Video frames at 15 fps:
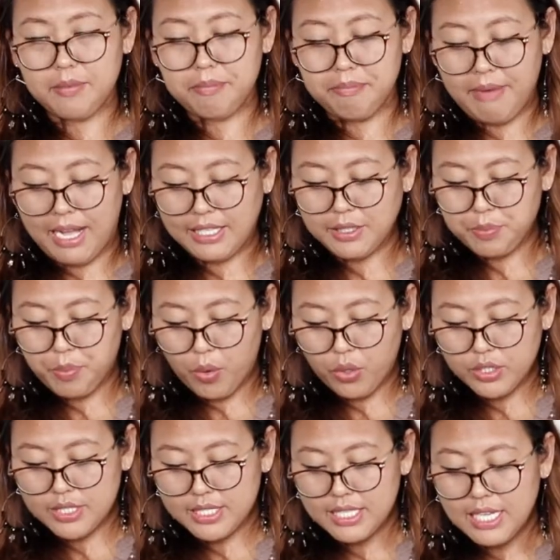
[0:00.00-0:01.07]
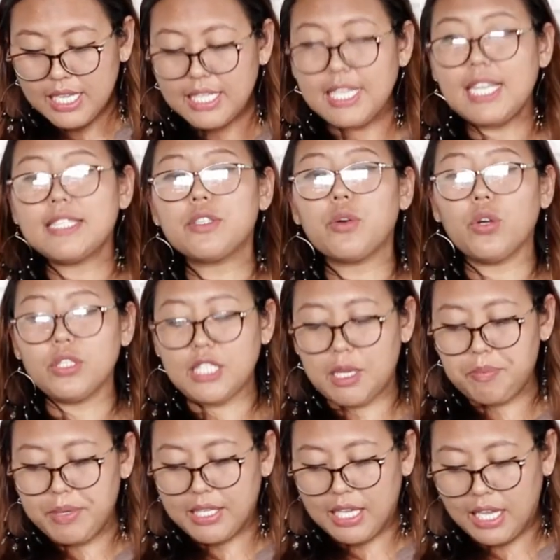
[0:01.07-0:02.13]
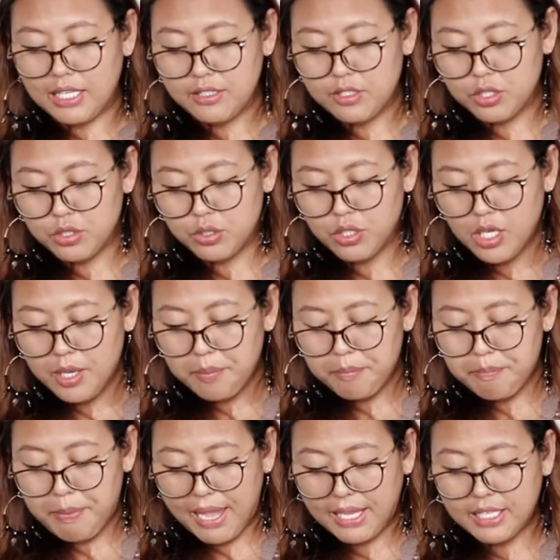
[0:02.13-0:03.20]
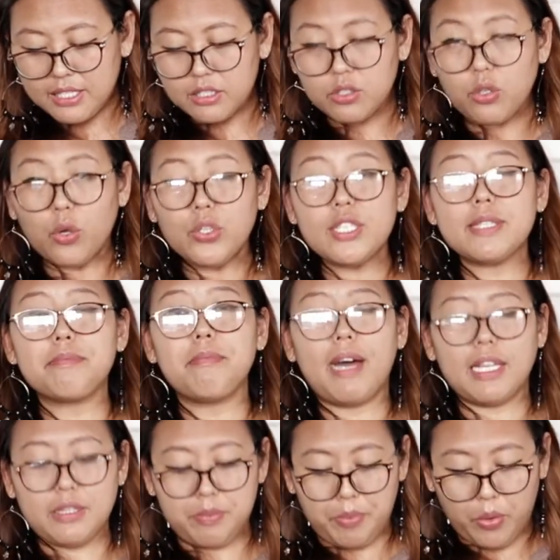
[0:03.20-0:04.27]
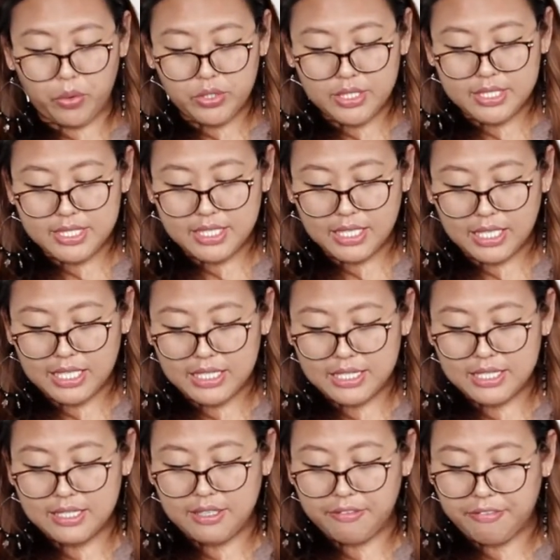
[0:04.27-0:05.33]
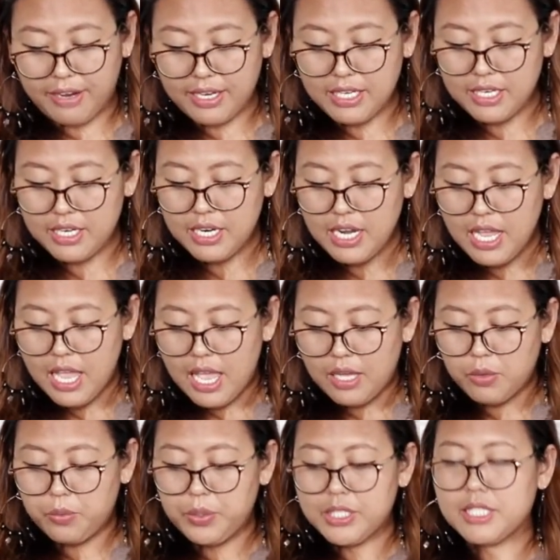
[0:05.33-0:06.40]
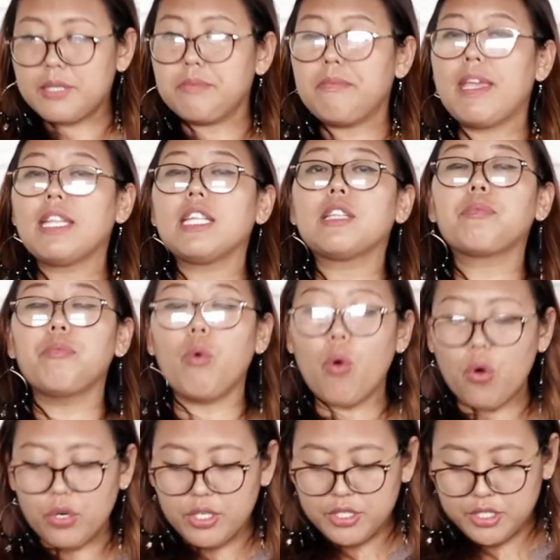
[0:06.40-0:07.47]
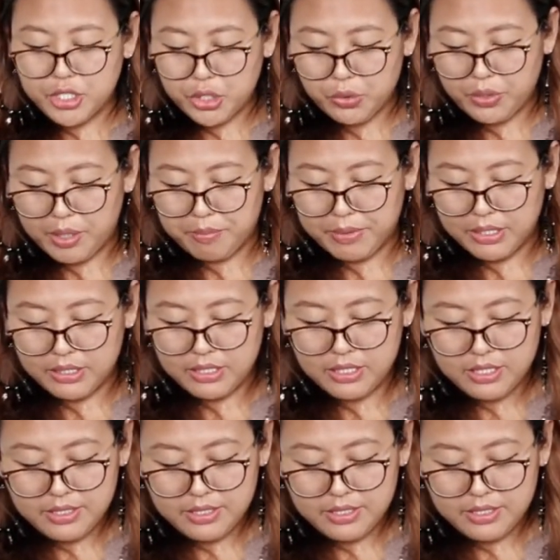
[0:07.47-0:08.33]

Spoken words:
mud pots. Later on, they began to bake those mud pots in the fire, which made it more durable.